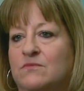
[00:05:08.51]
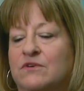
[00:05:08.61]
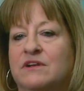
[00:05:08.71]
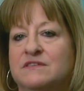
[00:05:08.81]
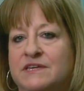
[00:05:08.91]

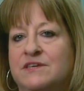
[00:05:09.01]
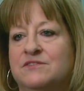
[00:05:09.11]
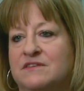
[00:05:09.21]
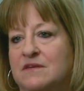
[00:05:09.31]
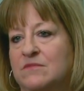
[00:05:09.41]
We're going to
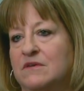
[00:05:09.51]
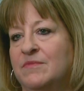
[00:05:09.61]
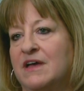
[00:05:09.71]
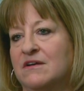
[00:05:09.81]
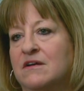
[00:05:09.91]
teach them
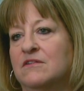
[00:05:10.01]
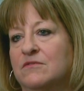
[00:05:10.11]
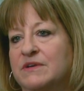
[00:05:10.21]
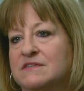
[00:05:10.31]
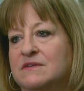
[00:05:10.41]
about
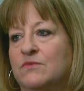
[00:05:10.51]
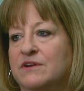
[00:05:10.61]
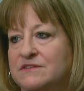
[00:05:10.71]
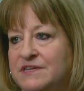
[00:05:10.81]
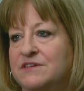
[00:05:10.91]
color mixing. We're
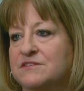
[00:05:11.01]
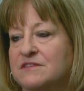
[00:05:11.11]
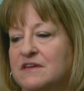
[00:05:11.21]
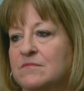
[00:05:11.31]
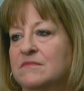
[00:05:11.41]
going to teach
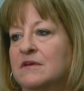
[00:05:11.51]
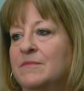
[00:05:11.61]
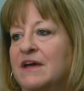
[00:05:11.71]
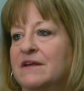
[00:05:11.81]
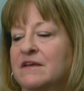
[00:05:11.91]
them
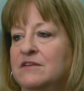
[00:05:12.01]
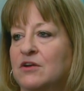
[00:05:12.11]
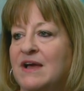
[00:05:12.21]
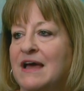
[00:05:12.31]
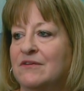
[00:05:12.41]
about, you
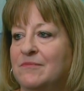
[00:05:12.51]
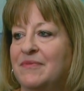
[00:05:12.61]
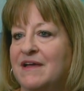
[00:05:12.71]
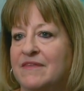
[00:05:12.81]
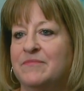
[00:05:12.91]
know, how to
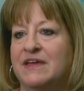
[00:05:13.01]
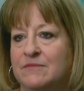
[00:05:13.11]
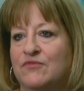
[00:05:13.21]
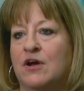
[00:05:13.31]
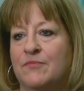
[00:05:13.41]
apply the
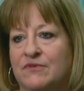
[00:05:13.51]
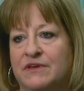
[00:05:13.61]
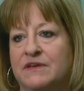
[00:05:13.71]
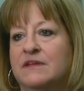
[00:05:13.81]
paint properly.